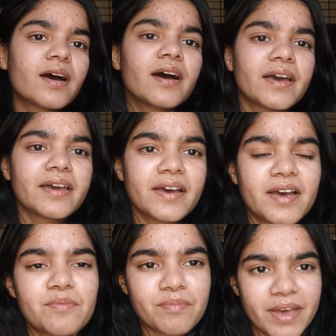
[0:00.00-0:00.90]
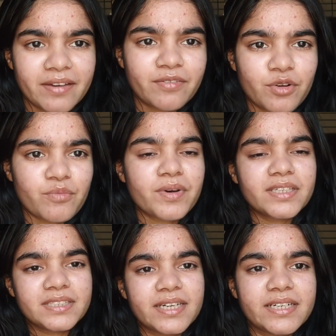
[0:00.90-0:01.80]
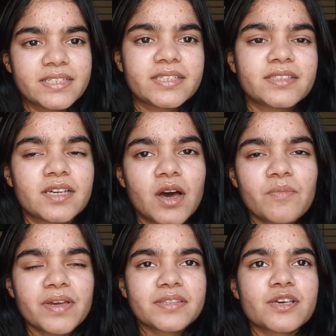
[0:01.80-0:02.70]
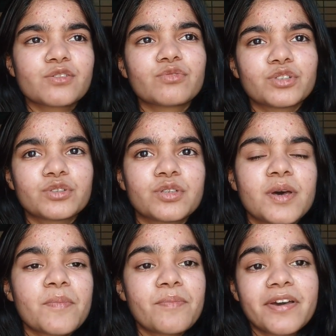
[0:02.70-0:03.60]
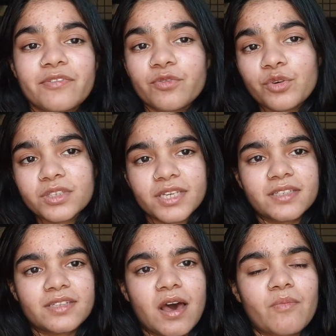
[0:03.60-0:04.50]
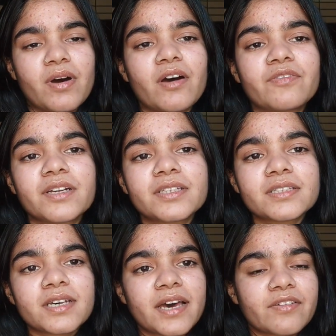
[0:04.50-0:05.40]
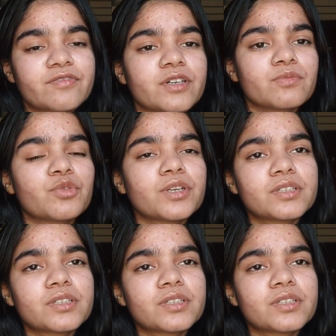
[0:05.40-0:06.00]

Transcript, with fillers: hi, I'm back from my stats exam, and this was my 4th exam. After this I have one more